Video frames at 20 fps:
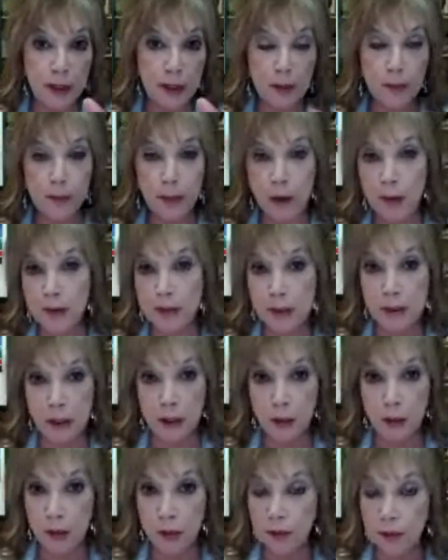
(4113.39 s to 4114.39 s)
post in our
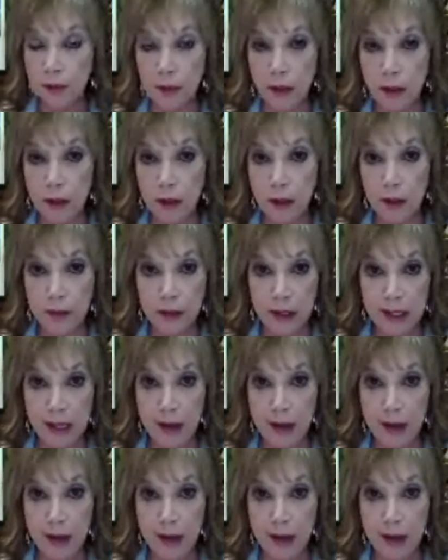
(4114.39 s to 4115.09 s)
uh, on the loud,